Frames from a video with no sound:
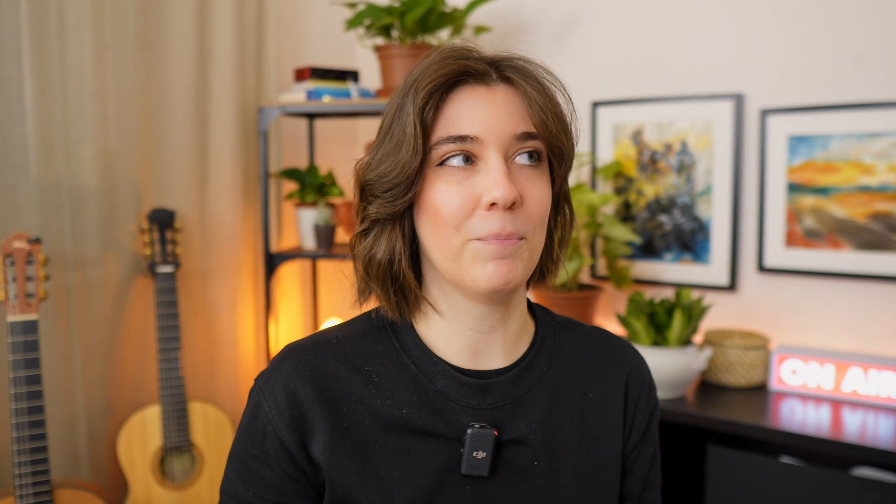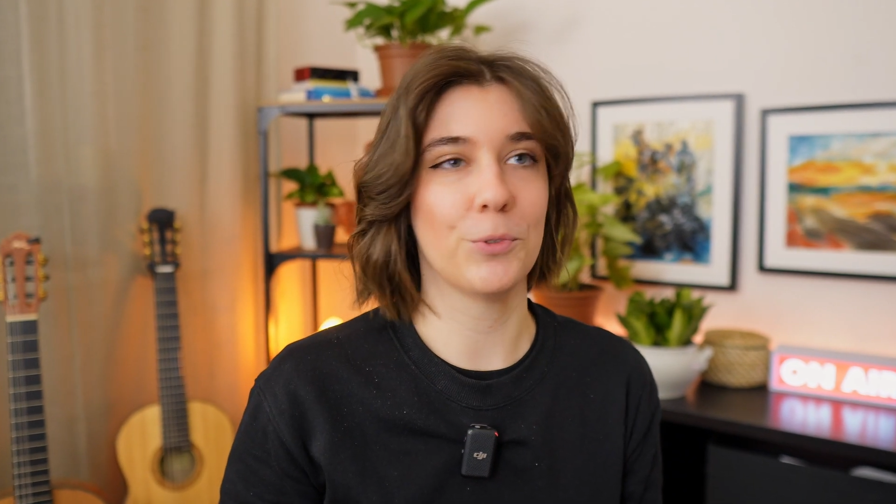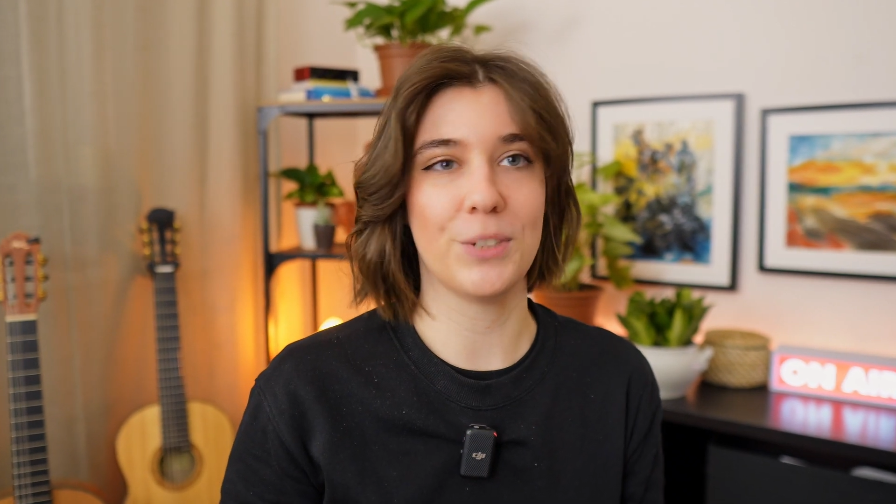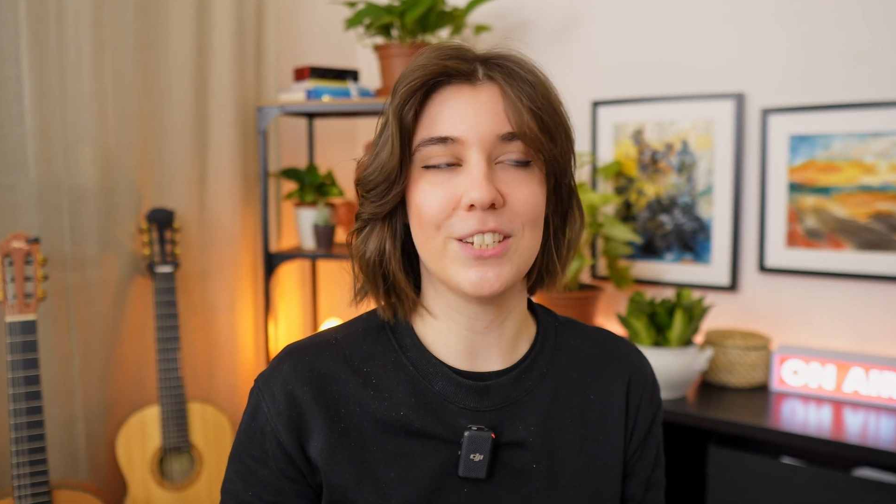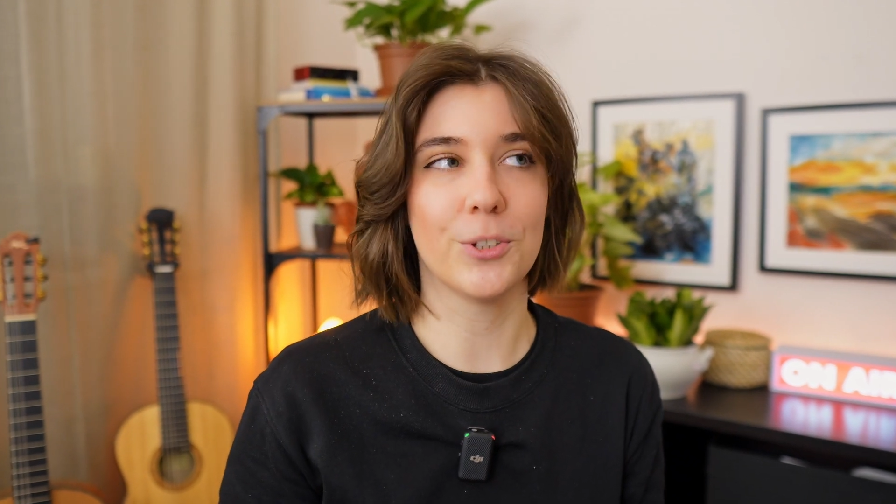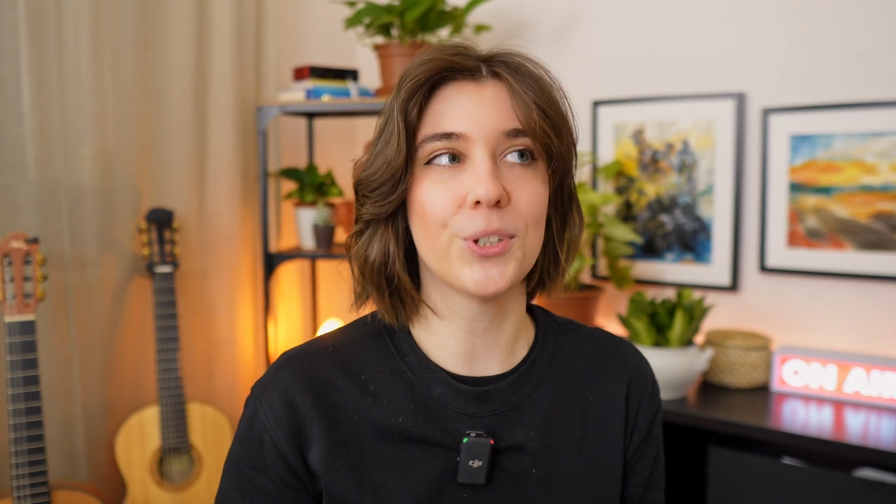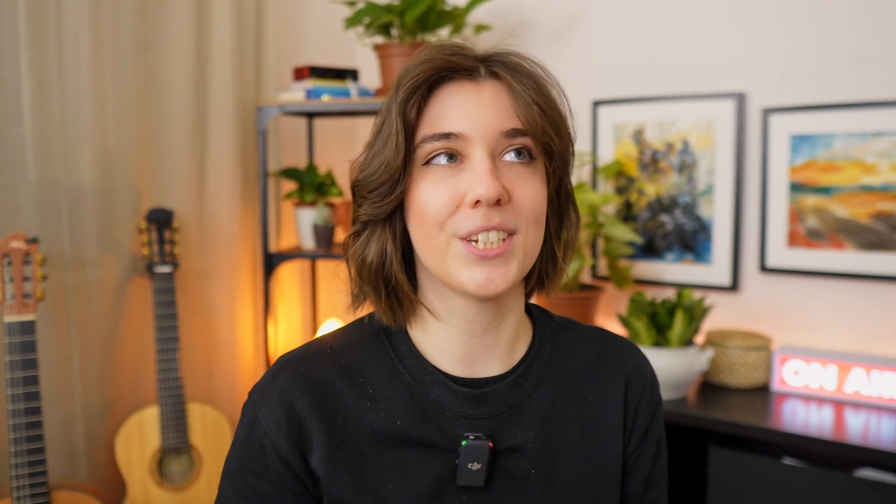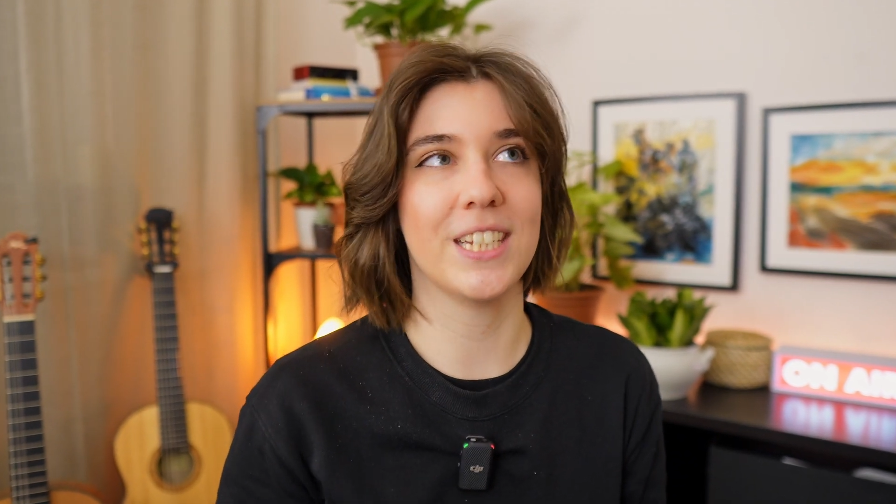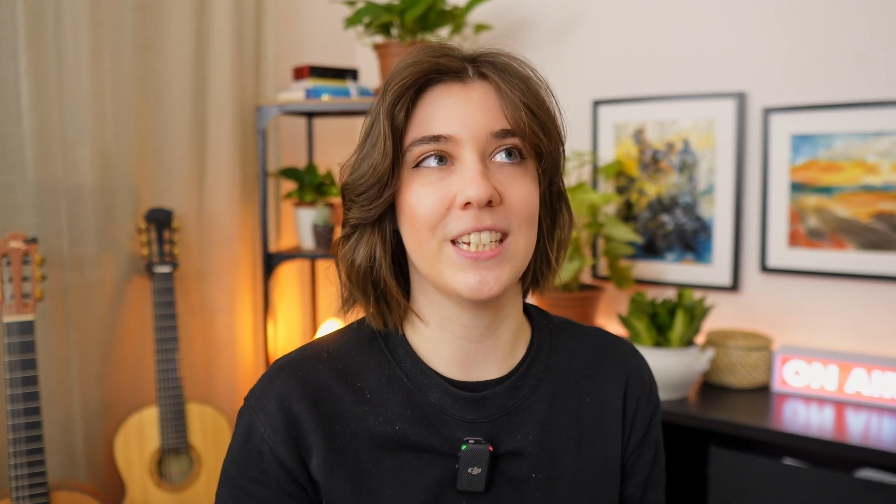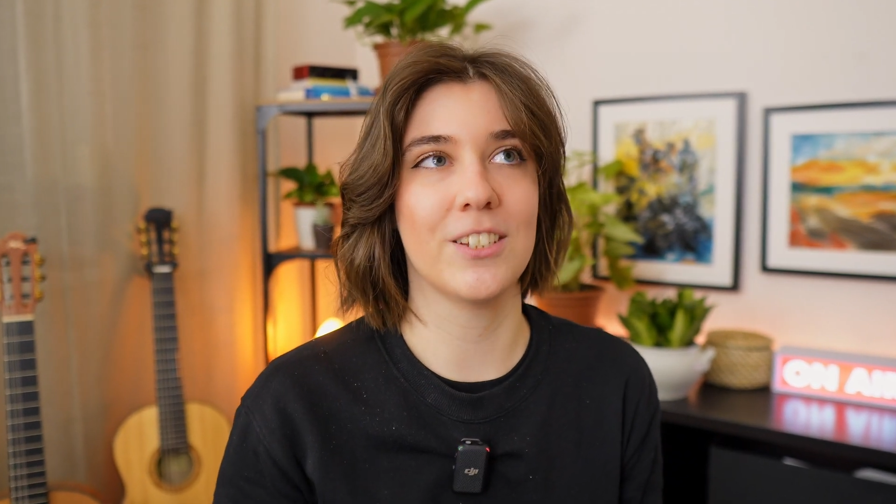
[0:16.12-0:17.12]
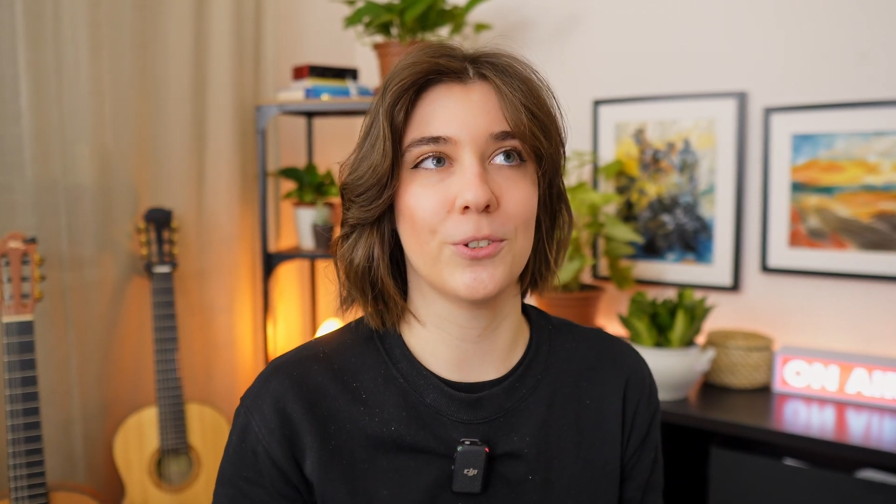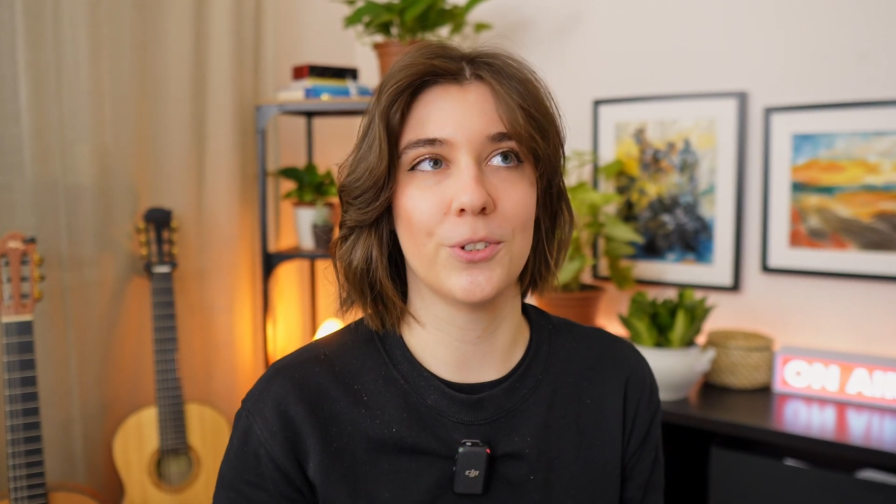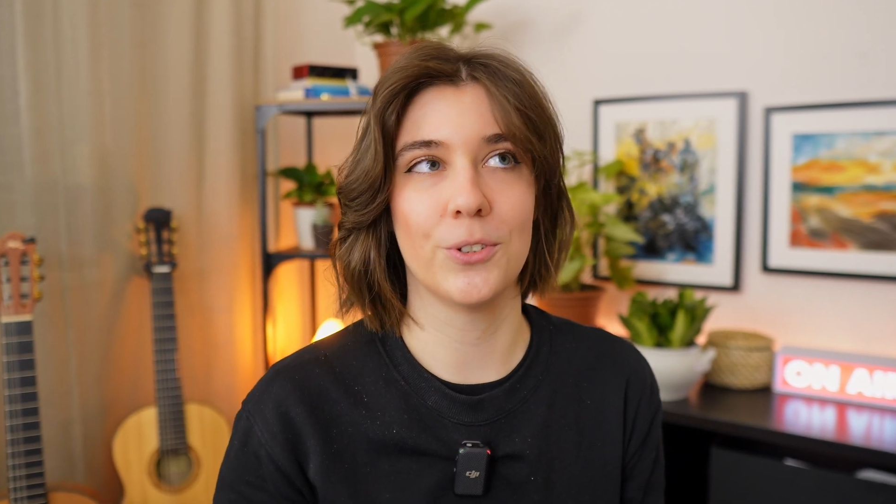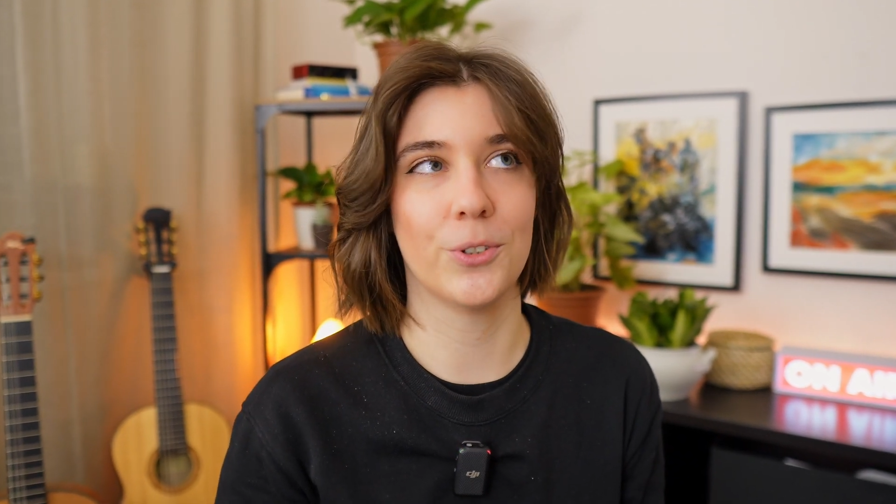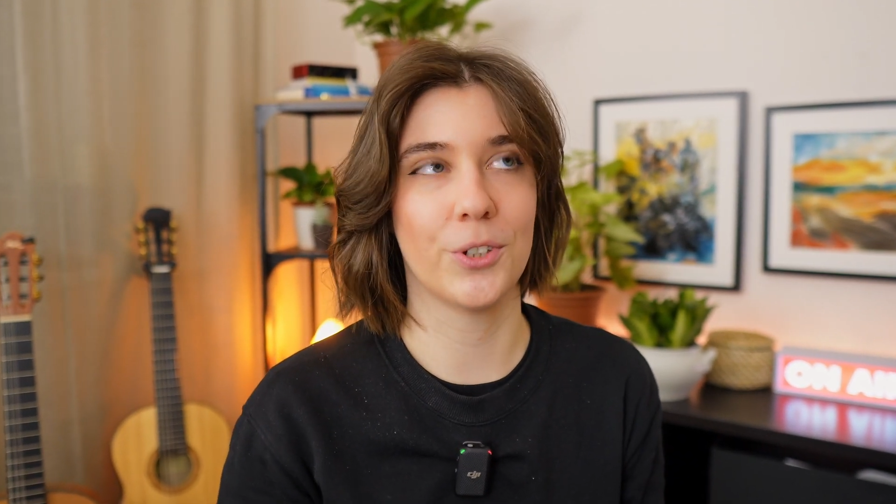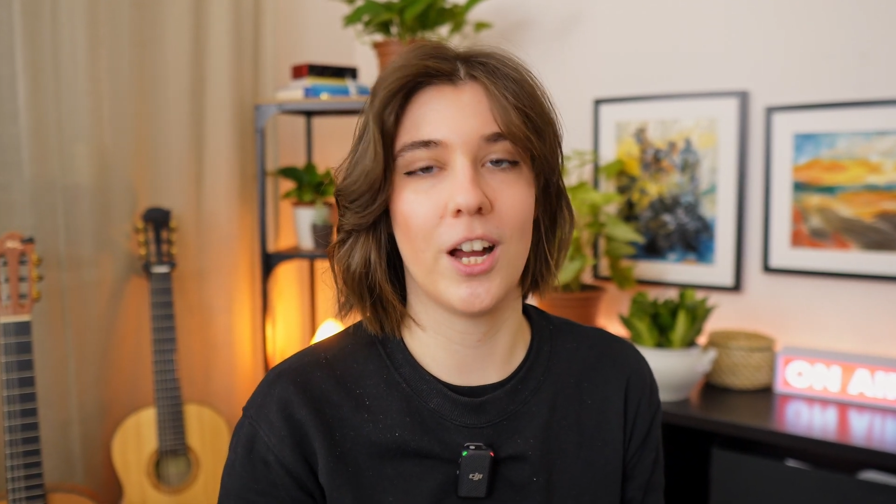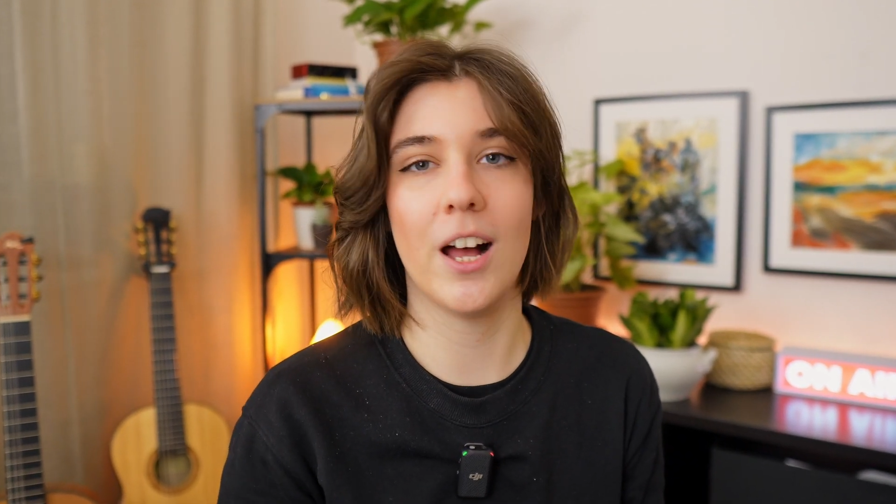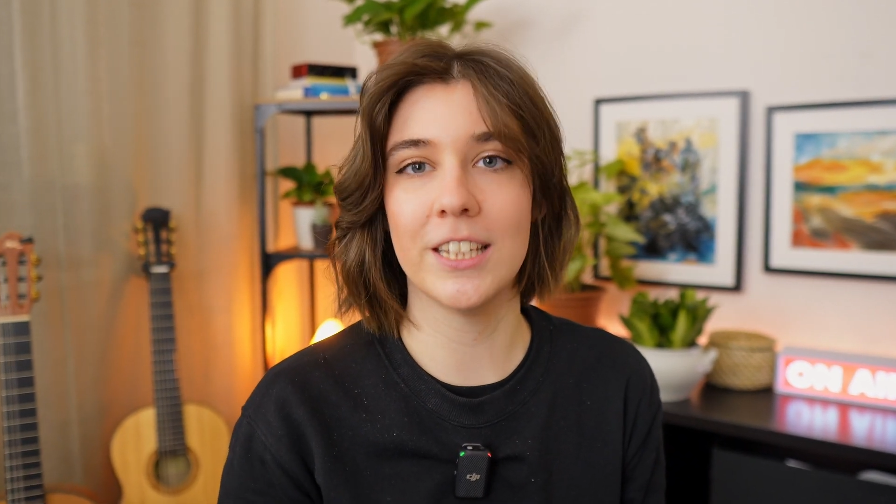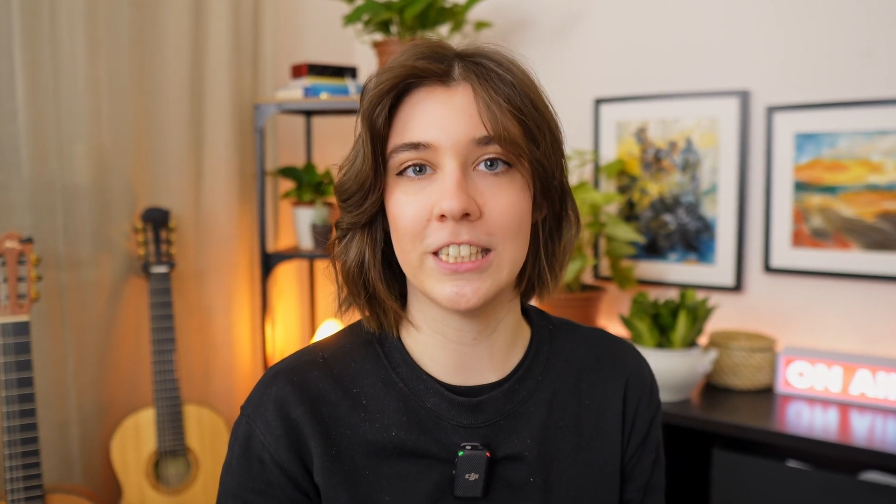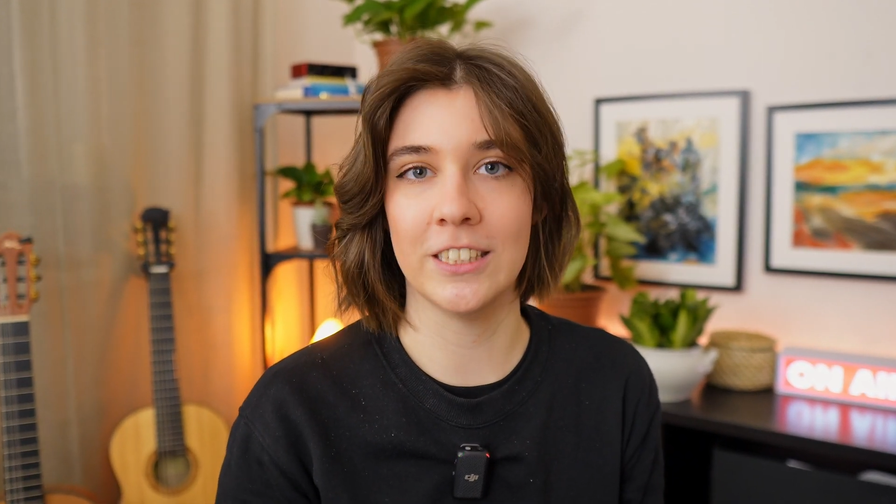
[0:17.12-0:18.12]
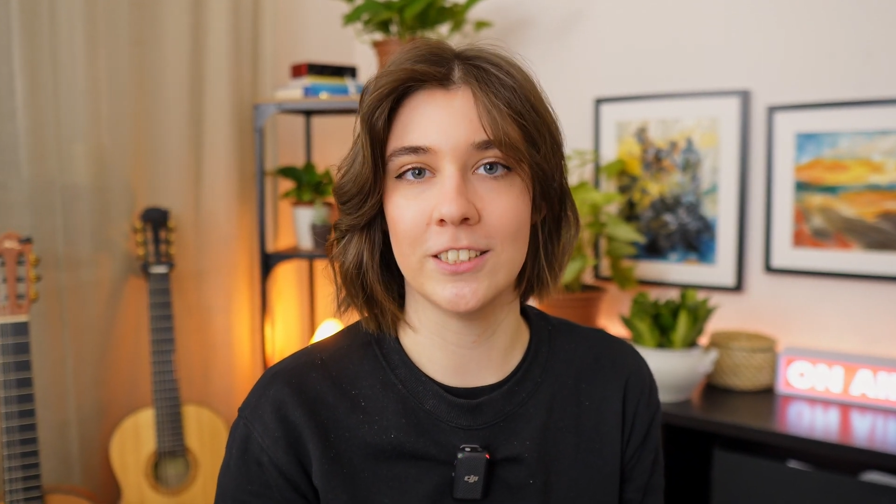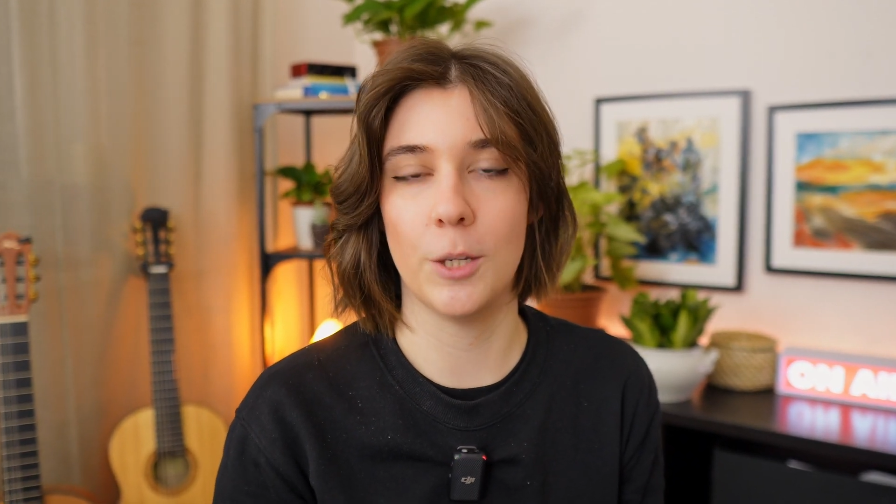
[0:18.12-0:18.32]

resources or content